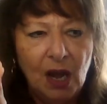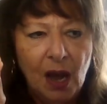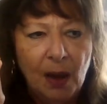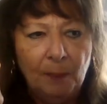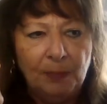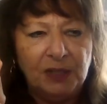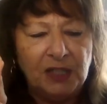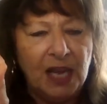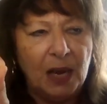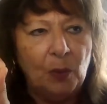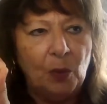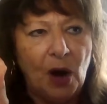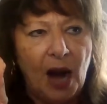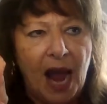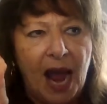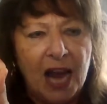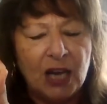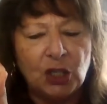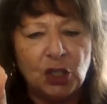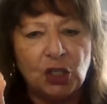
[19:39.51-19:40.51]
but they were
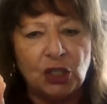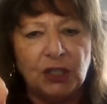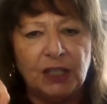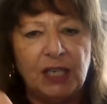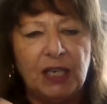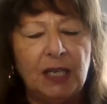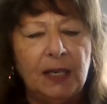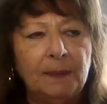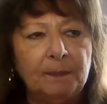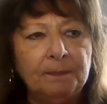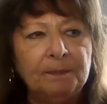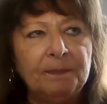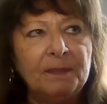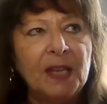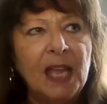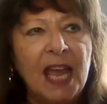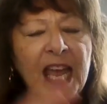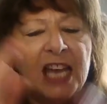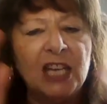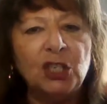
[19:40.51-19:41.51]
actually
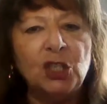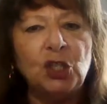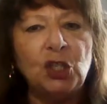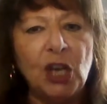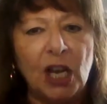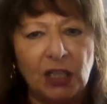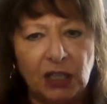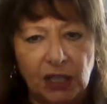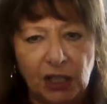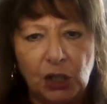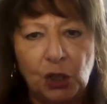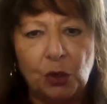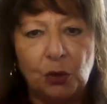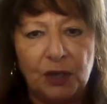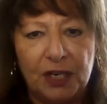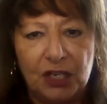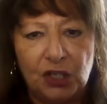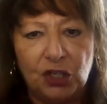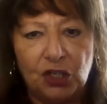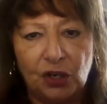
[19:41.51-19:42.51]
angelic
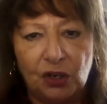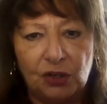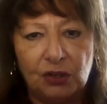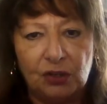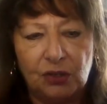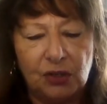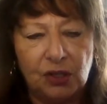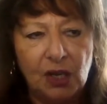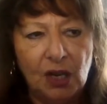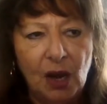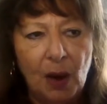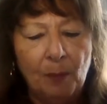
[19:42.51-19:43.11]
creatures.